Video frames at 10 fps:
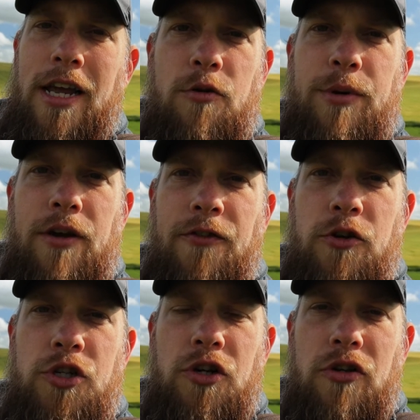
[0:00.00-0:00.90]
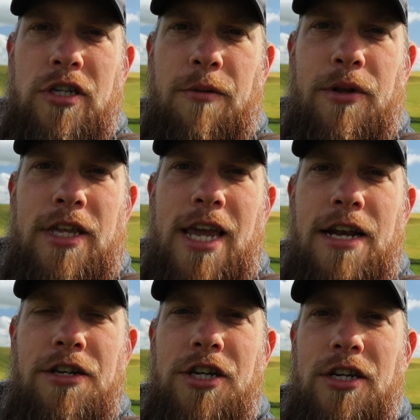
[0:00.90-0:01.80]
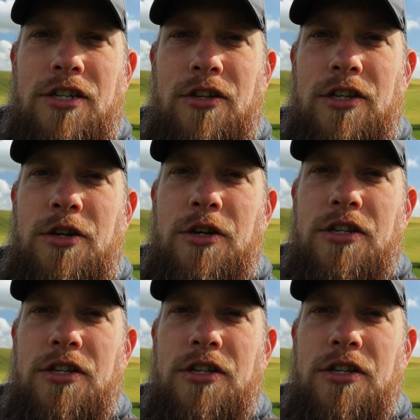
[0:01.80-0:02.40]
There'll be a few shots up at the end just so that you